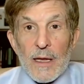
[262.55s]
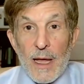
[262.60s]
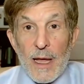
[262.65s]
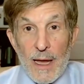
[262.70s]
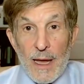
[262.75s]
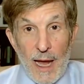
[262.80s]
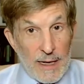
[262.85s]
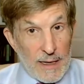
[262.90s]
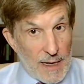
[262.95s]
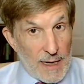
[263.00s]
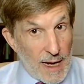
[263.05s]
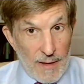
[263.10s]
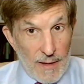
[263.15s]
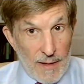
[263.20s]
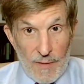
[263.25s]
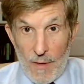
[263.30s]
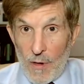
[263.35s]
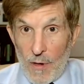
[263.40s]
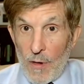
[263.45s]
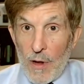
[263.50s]
and
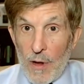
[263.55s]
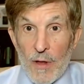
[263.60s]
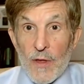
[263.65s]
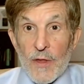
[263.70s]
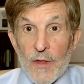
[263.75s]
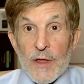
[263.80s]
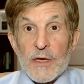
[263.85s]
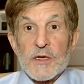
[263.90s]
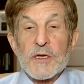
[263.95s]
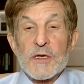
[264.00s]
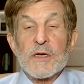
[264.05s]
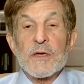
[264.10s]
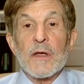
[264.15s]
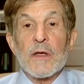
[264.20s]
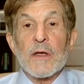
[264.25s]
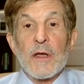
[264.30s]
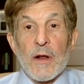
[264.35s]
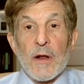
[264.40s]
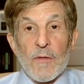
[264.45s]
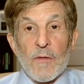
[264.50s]
all of this,
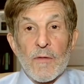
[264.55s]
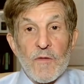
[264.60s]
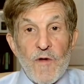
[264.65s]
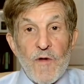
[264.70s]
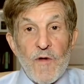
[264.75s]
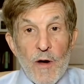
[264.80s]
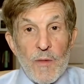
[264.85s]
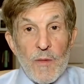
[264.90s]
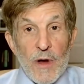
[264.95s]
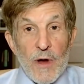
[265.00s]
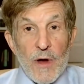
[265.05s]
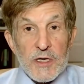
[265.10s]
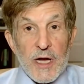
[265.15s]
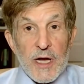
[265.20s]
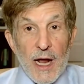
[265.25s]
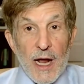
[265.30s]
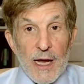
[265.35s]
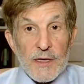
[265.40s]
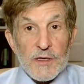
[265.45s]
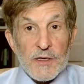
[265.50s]
very much
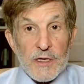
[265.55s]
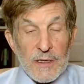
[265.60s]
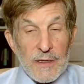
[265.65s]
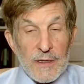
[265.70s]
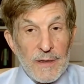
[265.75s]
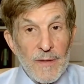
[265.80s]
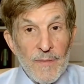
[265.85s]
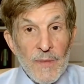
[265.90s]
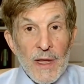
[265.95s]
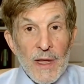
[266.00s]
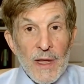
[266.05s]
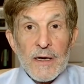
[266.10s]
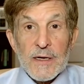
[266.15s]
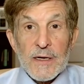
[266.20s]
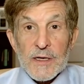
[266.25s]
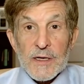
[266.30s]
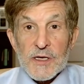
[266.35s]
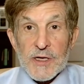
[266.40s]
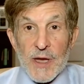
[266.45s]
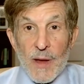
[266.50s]
ties in
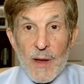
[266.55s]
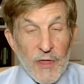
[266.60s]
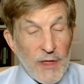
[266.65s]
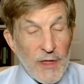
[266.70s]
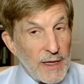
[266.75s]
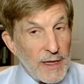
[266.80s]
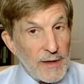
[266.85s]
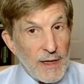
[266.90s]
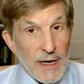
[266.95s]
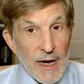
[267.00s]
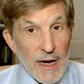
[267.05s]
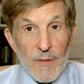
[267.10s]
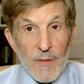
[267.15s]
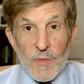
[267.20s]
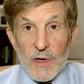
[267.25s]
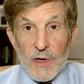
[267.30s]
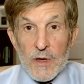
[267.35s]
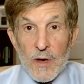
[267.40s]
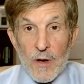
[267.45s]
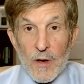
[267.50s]
to something that I've
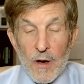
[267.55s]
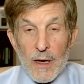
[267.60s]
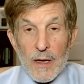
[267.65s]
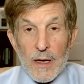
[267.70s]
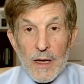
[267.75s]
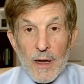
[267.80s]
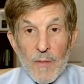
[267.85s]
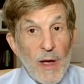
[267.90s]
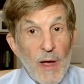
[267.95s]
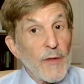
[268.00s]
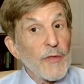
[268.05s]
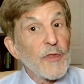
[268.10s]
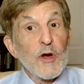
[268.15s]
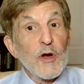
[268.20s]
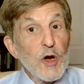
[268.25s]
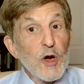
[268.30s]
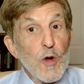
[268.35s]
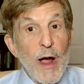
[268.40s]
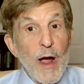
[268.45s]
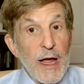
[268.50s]
been talking about, the
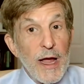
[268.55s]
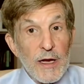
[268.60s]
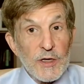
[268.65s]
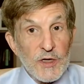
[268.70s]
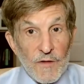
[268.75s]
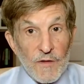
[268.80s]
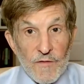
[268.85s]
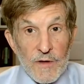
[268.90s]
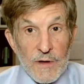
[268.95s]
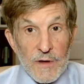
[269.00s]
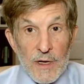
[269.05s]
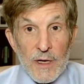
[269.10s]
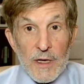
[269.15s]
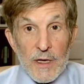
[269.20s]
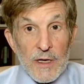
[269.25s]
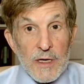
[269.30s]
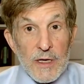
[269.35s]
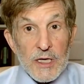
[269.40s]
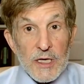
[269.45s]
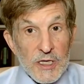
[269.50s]
new age of
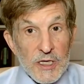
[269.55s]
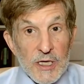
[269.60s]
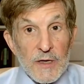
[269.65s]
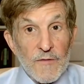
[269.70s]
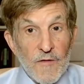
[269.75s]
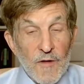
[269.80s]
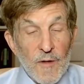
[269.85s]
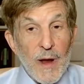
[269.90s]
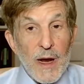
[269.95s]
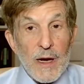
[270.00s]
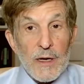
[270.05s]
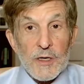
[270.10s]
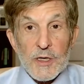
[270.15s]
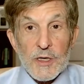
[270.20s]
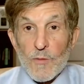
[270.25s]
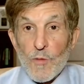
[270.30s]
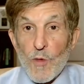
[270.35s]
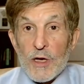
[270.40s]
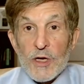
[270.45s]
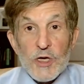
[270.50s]

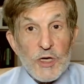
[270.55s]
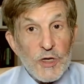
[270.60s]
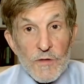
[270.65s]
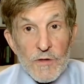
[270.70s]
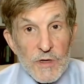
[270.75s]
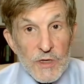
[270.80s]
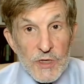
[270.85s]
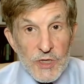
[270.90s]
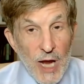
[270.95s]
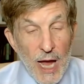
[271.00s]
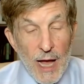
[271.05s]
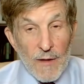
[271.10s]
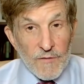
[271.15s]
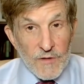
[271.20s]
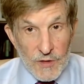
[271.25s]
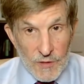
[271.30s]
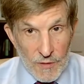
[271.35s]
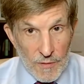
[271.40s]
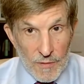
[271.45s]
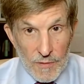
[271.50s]
disinformation. Once you dissolve
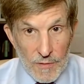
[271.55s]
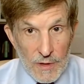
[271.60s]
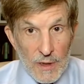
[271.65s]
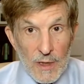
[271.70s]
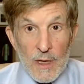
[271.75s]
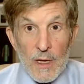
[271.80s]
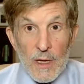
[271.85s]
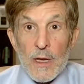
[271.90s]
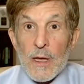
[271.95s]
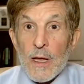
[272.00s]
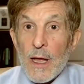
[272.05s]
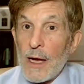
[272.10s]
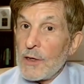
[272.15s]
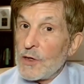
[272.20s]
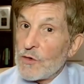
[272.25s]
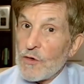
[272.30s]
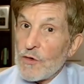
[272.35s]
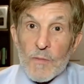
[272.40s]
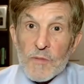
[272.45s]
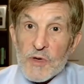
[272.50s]
truth, and
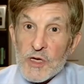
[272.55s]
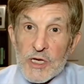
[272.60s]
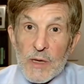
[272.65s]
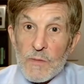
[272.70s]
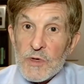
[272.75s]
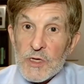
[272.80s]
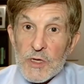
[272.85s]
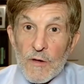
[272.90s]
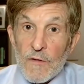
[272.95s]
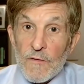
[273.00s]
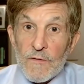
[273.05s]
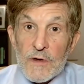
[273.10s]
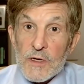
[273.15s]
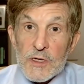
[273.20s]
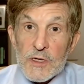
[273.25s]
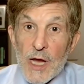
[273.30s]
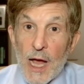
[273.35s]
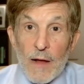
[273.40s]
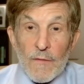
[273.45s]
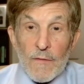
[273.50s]
Trump seems to have
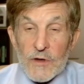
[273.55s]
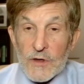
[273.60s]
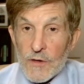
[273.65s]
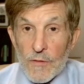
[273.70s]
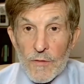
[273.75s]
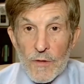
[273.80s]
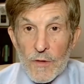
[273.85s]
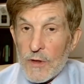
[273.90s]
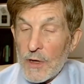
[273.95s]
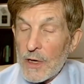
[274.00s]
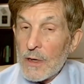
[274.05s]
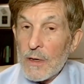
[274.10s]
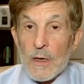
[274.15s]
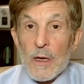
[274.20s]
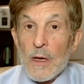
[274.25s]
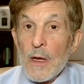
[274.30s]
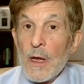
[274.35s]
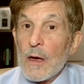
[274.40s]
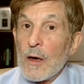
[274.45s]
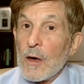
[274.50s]
dissolved truth and
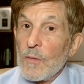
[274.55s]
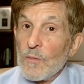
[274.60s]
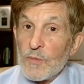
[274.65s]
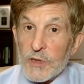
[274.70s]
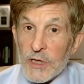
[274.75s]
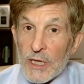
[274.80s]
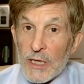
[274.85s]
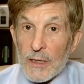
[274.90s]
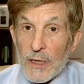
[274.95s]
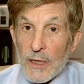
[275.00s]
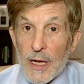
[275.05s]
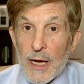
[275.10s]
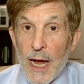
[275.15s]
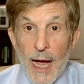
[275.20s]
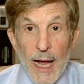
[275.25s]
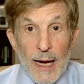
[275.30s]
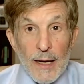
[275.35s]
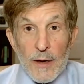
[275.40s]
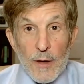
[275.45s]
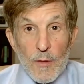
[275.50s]
completely
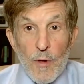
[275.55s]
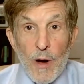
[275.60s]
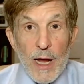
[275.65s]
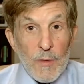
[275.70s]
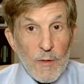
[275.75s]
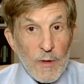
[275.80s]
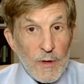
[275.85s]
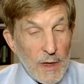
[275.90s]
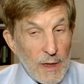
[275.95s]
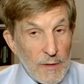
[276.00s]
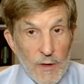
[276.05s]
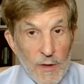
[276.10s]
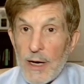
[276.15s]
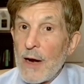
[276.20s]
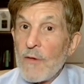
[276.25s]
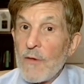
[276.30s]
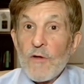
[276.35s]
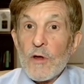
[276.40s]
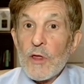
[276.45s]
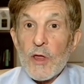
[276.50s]
gotten away with it, then
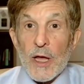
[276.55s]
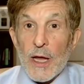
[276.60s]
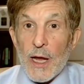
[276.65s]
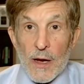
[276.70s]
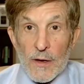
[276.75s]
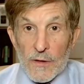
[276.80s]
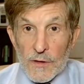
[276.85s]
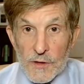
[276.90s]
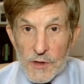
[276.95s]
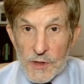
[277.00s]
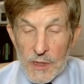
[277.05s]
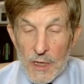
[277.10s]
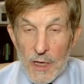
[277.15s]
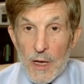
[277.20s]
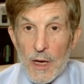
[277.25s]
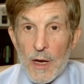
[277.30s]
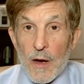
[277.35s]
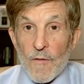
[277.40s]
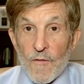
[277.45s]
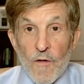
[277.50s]
everything else
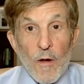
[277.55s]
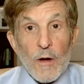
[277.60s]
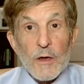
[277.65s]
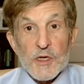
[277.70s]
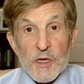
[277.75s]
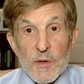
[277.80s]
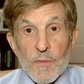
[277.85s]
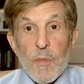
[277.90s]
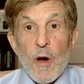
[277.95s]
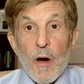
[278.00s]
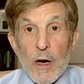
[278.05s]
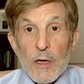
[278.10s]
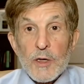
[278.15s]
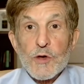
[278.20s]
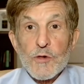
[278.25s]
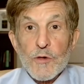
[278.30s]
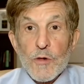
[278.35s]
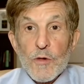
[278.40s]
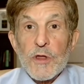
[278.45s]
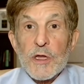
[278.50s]
falls apart.
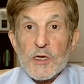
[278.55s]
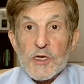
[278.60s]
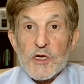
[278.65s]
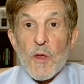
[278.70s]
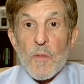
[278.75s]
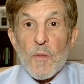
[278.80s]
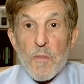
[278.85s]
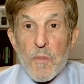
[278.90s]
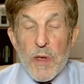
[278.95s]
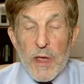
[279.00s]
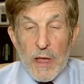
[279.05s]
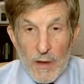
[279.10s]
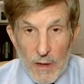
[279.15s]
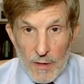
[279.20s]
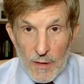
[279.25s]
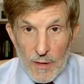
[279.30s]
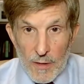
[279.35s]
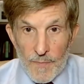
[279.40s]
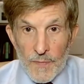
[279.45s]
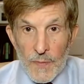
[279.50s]
Truth is the
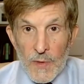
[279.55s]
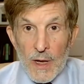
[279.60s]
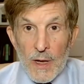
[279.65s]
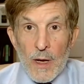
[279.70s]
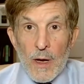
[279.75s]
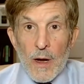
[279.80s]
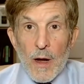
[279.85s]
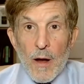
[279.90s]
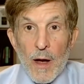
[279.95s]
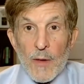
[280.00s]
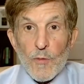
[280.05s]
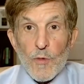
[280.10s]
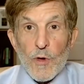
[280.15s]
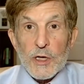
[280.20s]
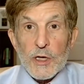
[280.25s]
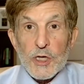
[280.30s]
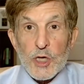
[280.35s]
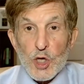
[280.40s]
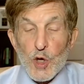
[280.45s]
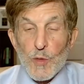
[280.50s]
pillar on
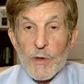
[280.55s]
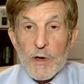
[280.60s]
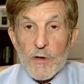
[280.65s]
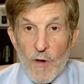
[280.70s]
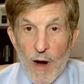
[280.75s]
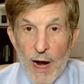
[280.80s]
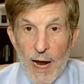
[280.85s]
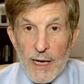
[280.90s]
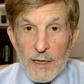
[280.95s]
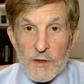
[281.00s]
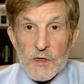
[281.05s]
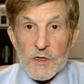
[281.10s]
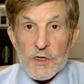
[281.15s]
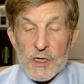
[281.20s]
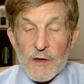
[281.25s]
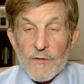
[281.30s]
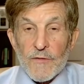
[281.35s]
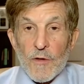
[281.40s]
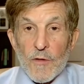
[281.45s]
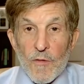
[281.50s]
which human rights,
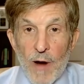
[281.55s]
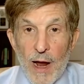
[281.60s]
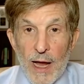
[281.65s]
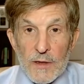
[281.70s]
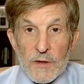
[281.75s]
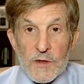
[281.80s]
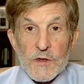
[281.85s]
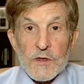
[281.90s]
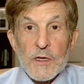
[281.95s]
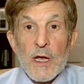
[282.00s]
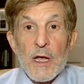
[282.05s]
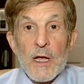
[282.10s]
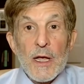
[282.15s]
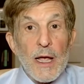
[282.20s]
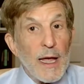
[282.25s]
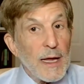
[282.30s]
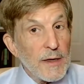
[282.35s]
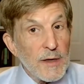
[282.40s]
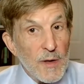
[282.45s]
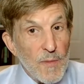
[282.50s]
civil rights,
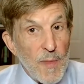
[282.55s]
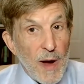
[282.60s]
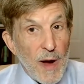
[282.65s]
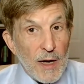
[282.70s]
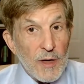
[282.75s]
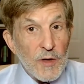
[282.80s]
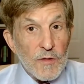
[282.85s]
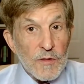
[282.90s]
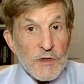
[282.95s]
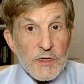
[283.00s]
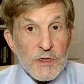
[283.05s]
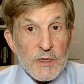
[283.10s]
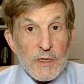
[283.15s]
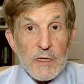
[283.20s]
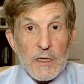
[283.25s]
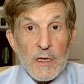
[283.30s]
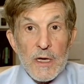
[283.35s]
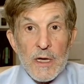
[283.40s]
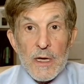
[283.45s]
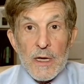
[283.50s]
and
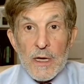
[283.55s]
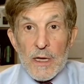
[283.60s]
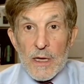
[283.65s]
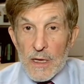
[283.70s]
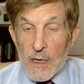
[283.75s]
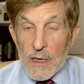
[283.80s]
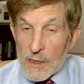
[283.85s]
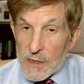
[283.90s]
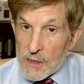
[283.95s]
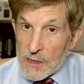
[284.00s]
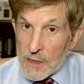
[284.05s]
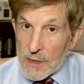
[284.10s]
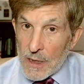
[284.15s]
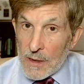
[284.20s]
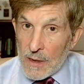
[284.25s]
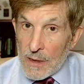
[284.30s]
democracy is